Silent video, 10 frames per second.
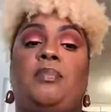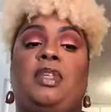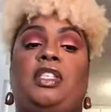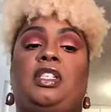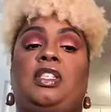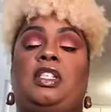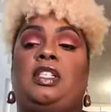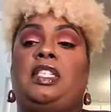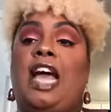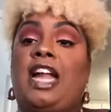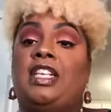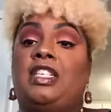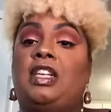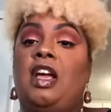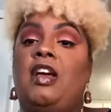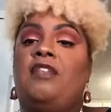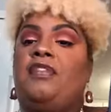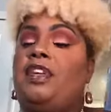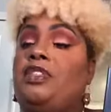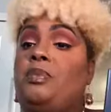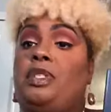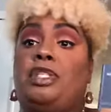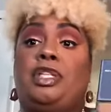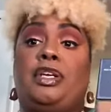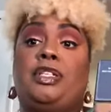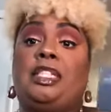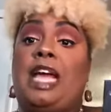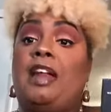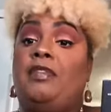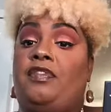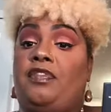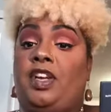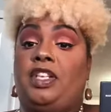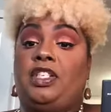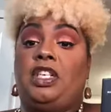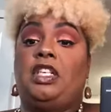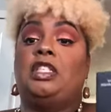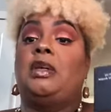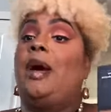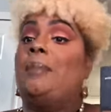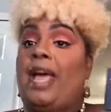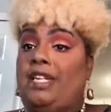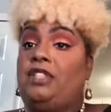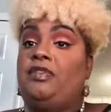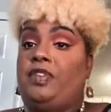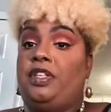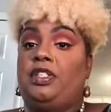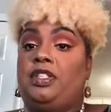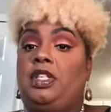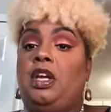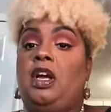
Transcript: This is the satin finish, which their satin finish is a matte finish.